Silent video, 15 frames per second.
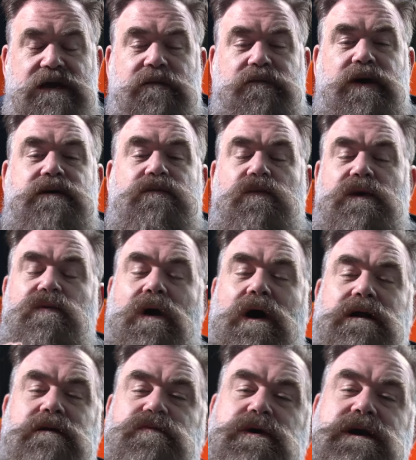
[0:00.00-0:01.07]
But we want
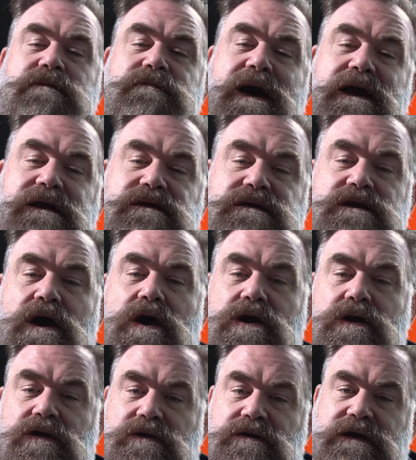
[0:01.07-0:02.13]
to bring back
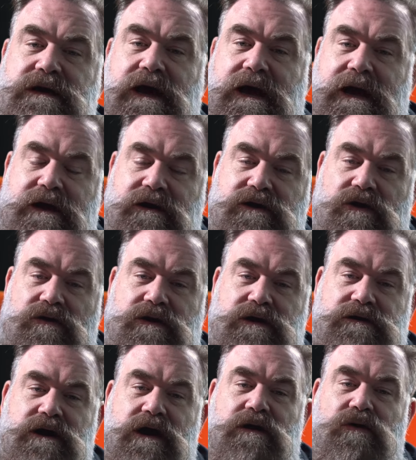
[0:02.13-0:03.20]
younger Lee Iacocca,
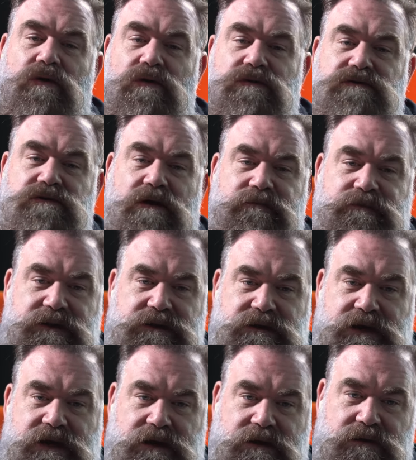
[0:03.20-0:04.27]
not old grumpy Lee
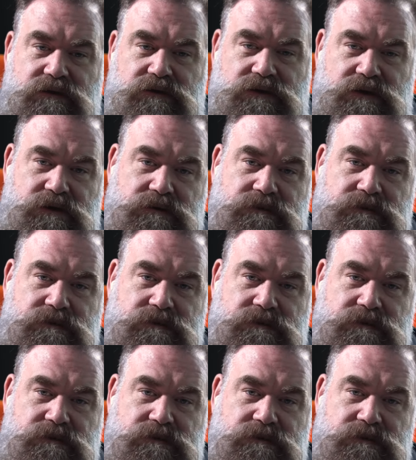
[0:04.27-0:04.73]
Iacocca.